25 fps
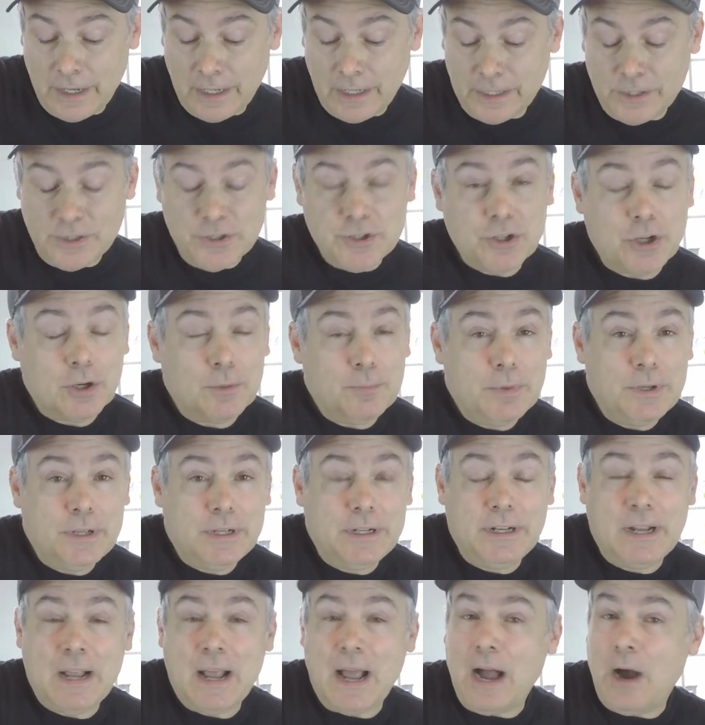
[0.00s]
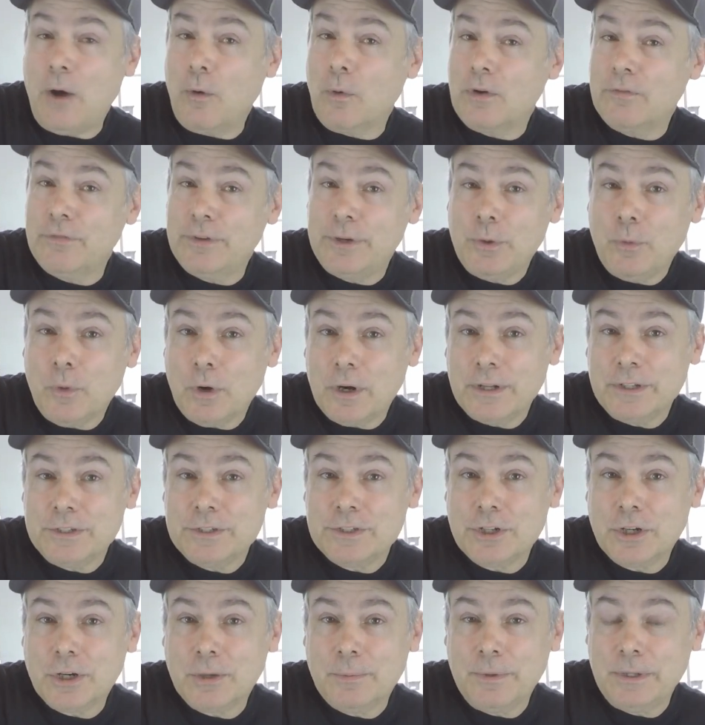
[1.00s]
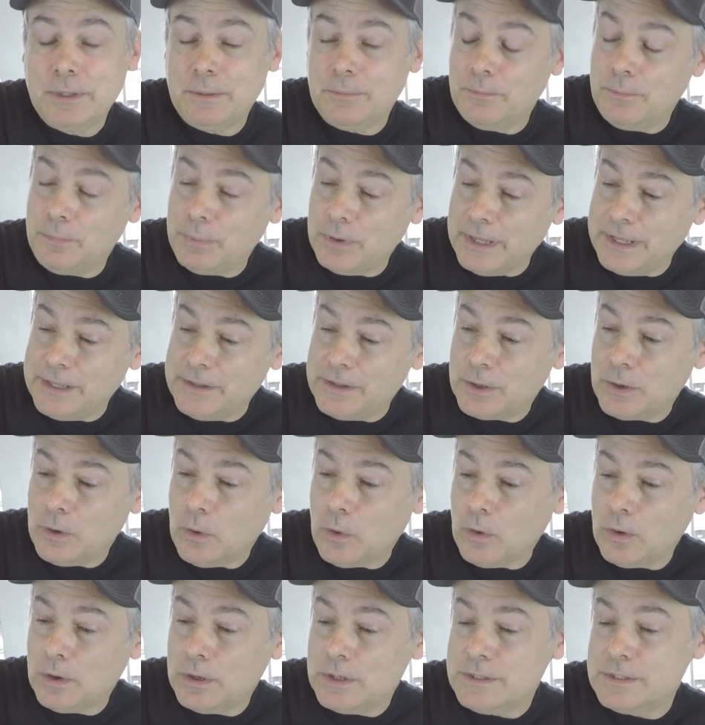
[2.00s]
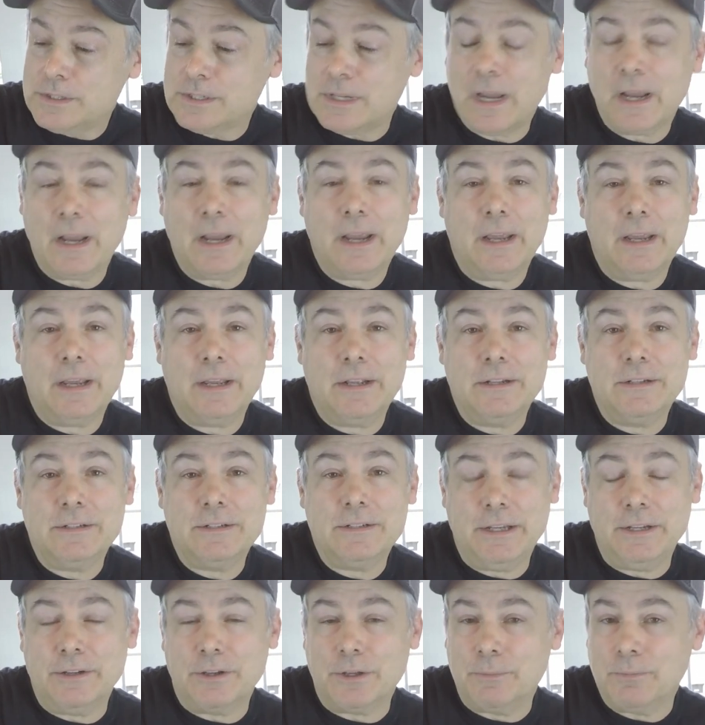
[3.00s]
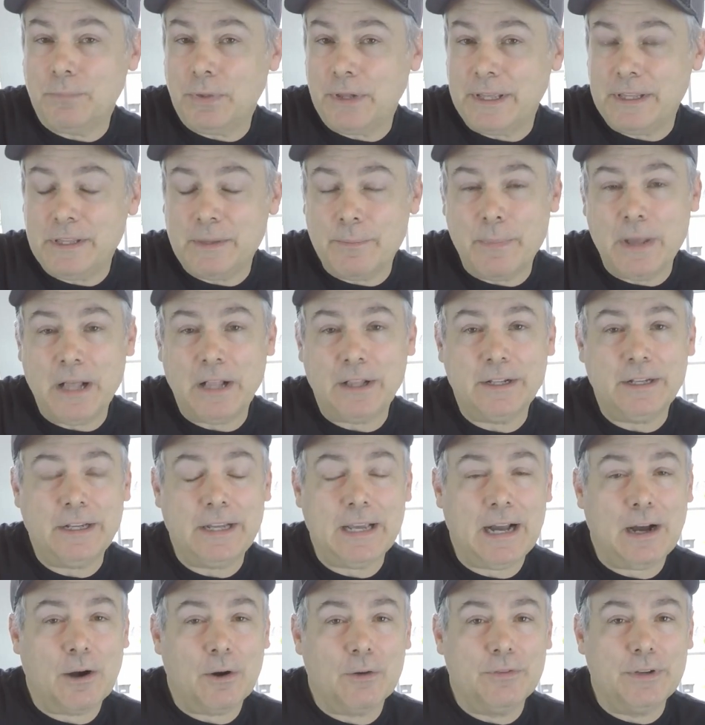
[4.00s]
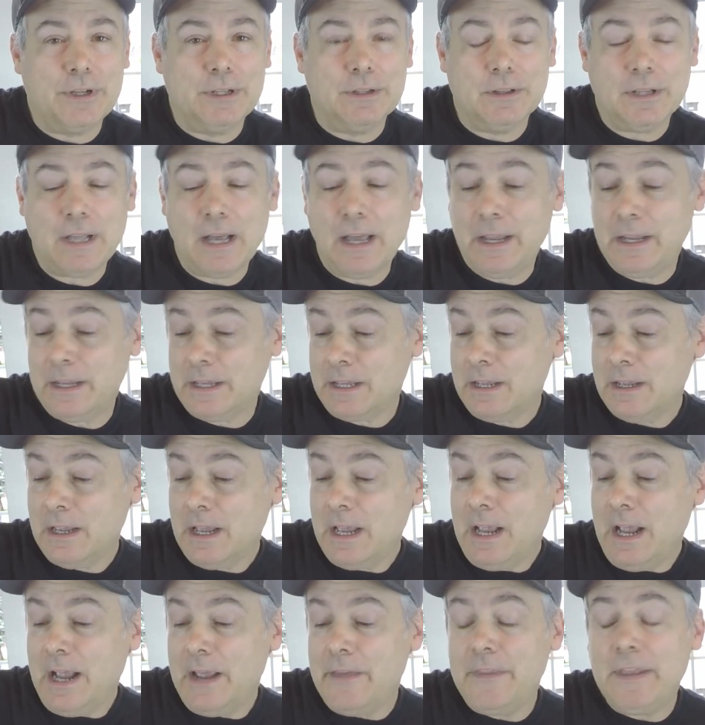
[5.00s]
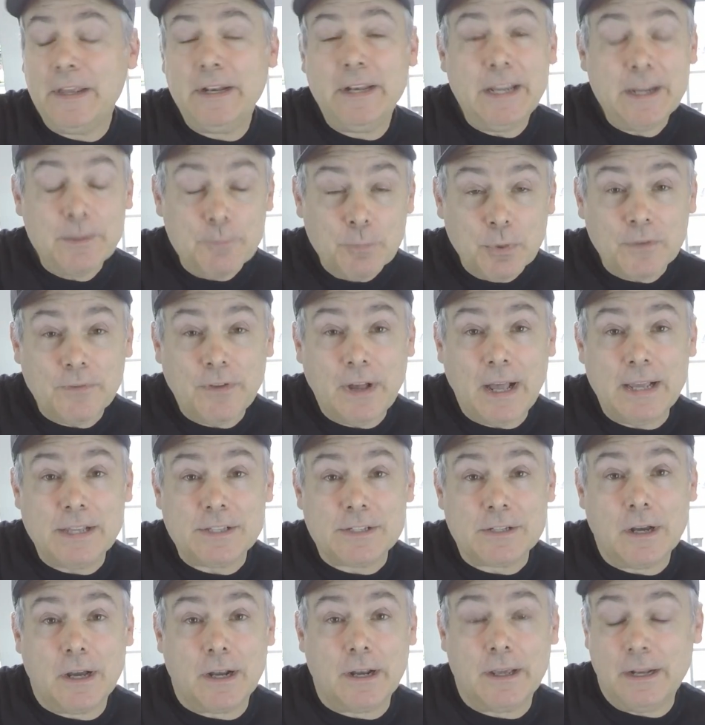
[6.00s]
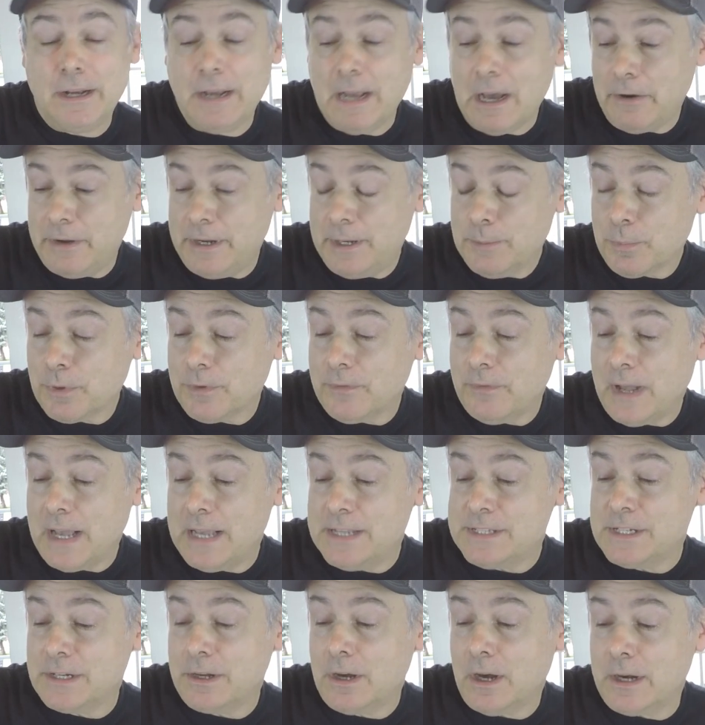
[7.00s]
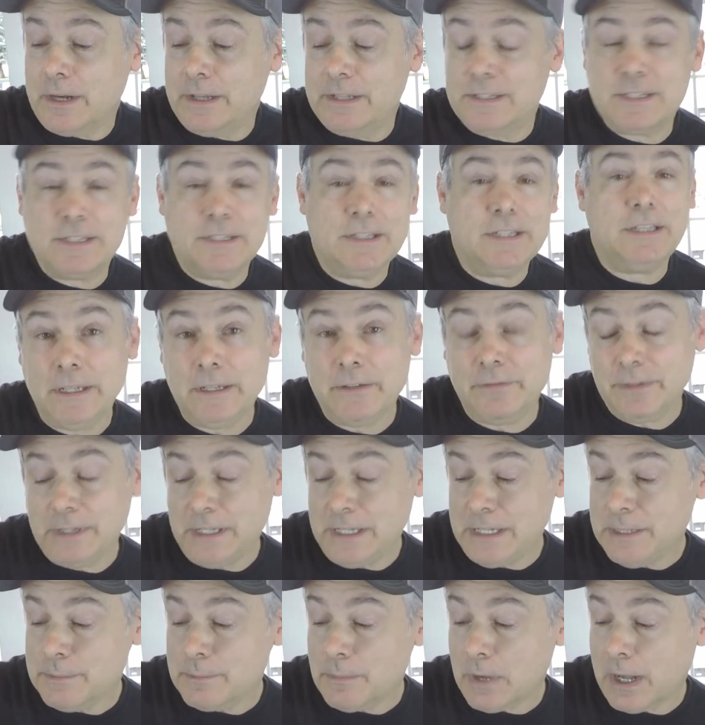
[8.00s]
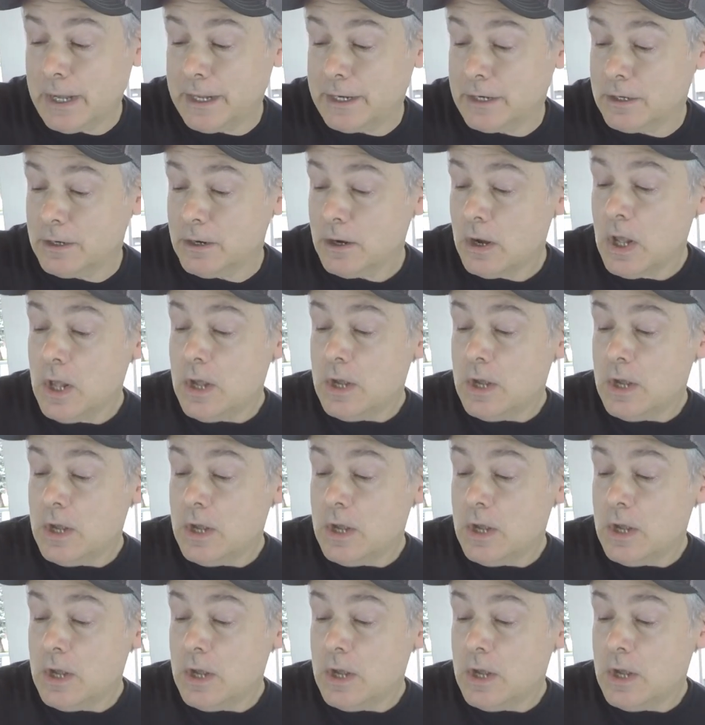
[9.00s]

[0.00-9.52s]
interpret however you want to interpret, play the chords, and you can play the melody however you like, and then improvise on it. Now improvising on it, it's in the key of E minor,